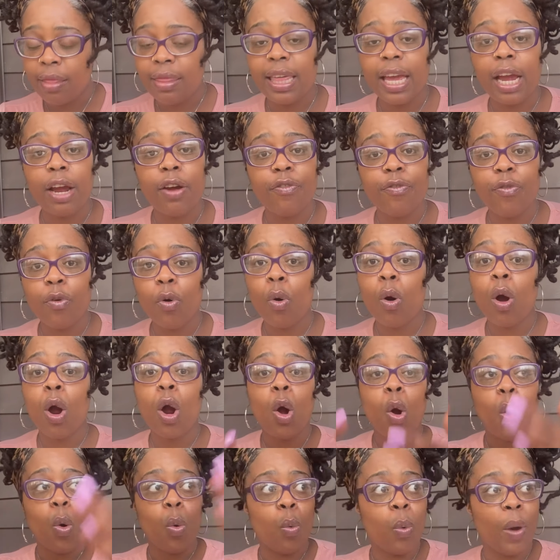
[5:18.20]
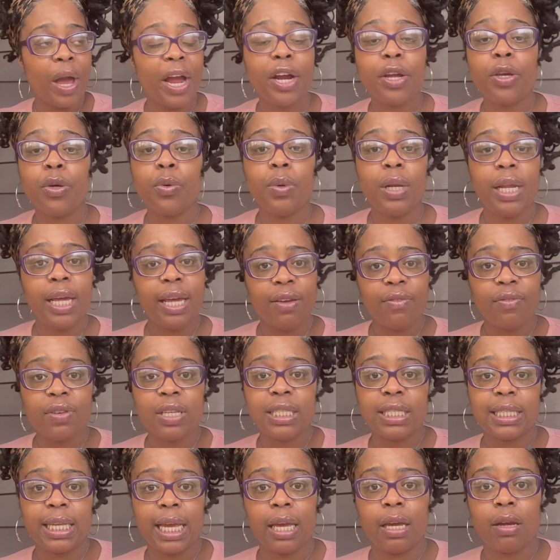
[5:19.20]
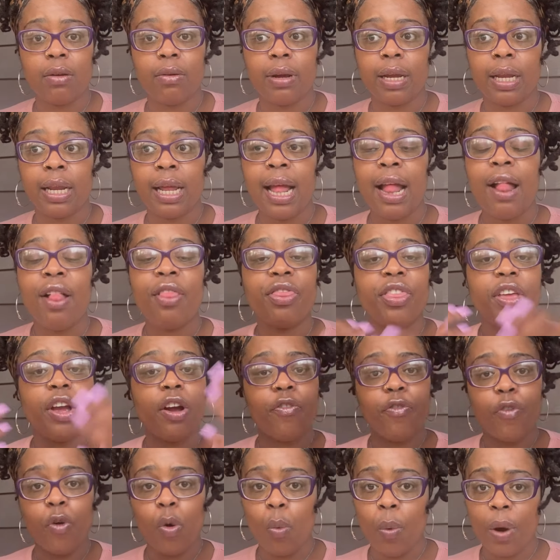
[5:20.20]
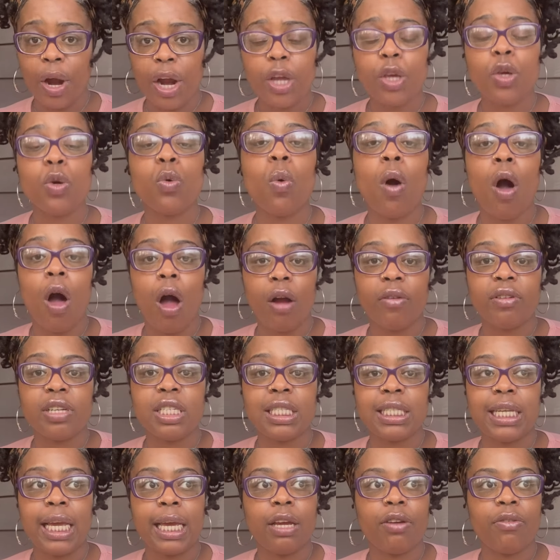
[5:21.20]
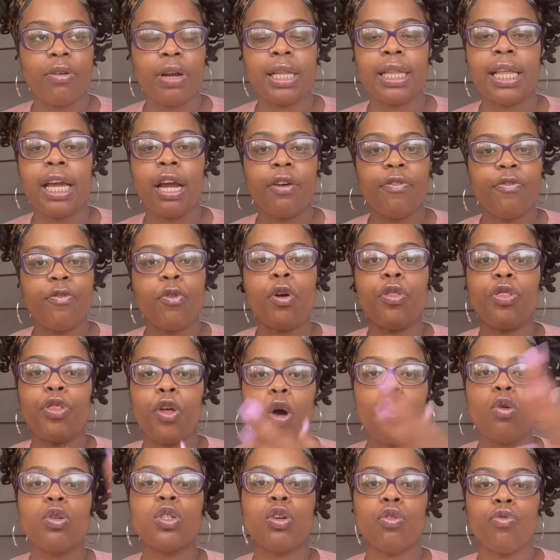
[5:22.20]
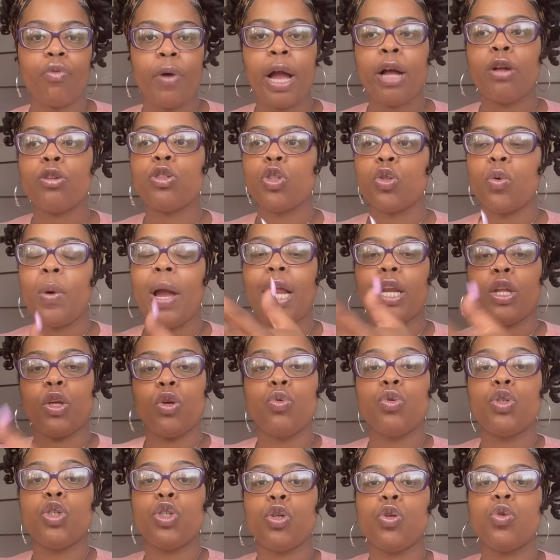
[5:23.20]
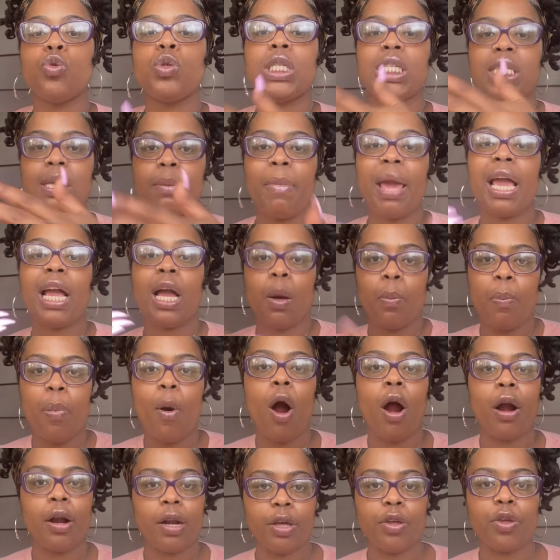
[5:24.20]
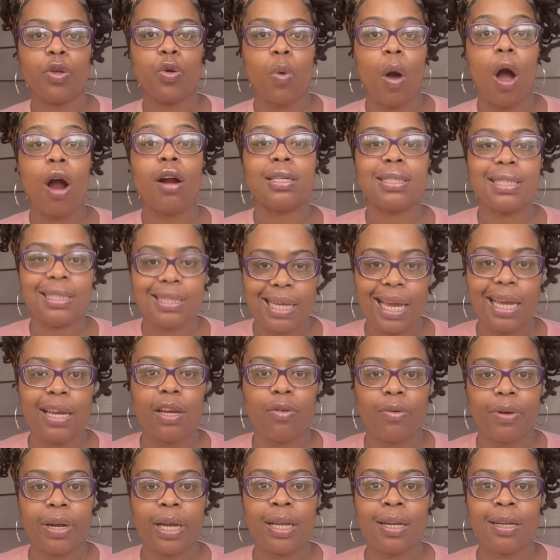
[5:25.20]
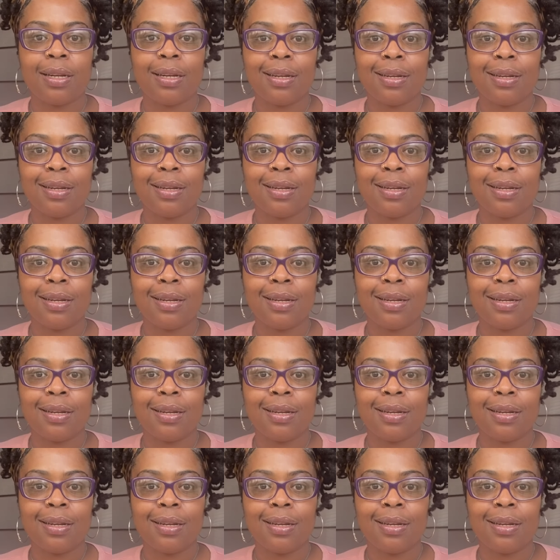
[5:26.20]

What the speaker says: Therefore, where you live is sacred. Therefore, where you are is sacred. Therefore, those around you and you choose to make a part of you are sacred.